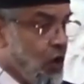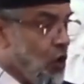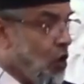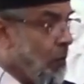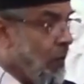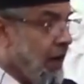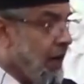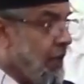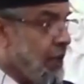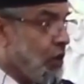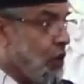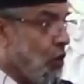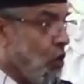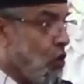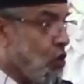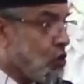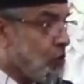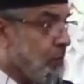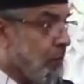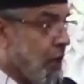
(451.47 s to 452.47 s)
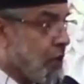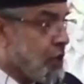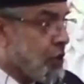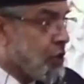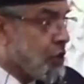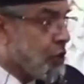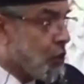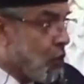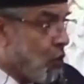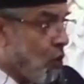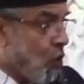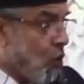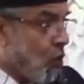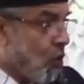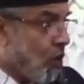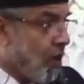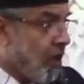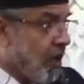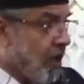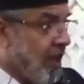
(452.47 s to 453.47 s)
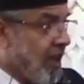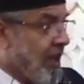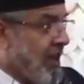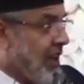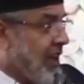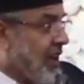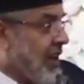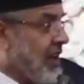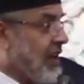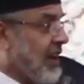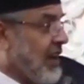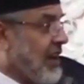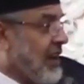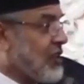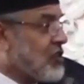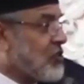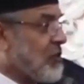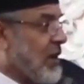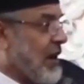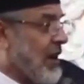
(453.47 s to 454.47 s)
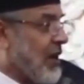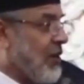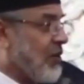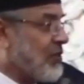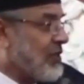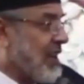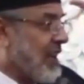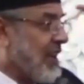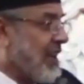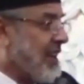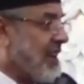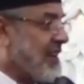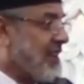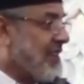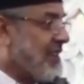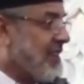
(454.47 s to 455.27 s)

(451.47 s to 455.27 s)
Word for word: nobody knows but you and Allah subhanahu wa ta'ala.